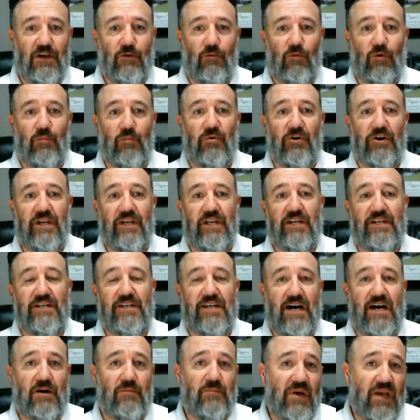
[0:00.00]
We're bringing a
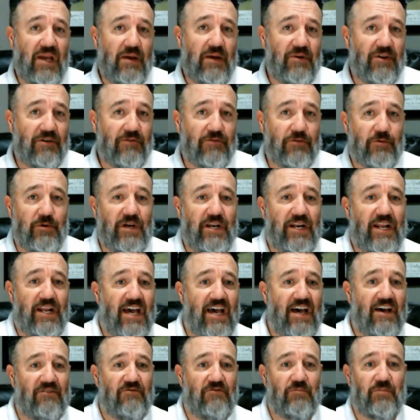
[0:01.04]
down payment of
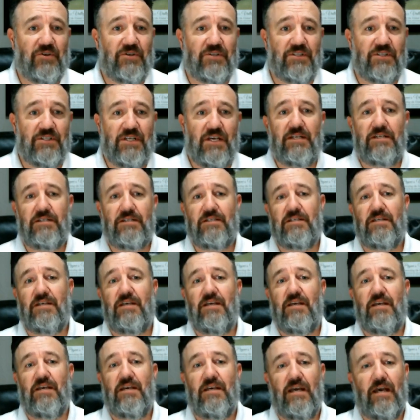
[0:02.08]
3.5%,
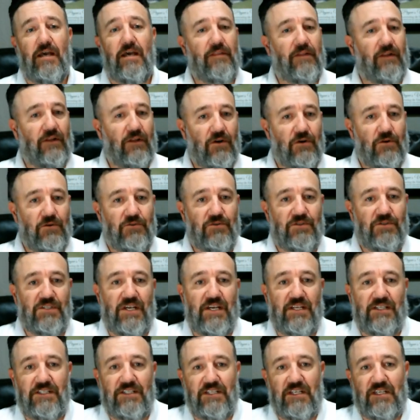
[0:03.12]
and the loan's
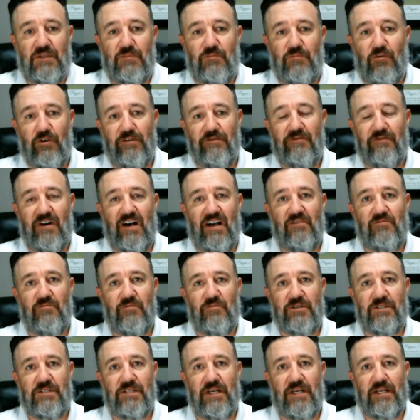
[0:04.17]
at
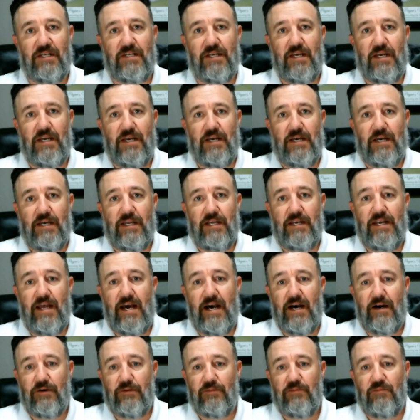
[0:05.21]
6.5%.
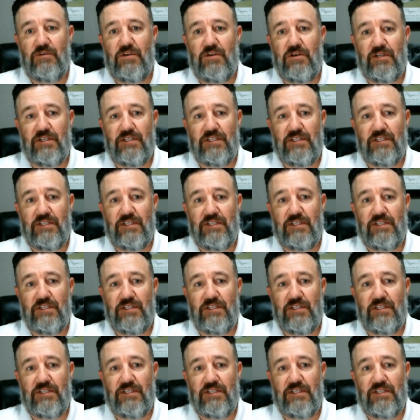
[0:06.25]
Now, you could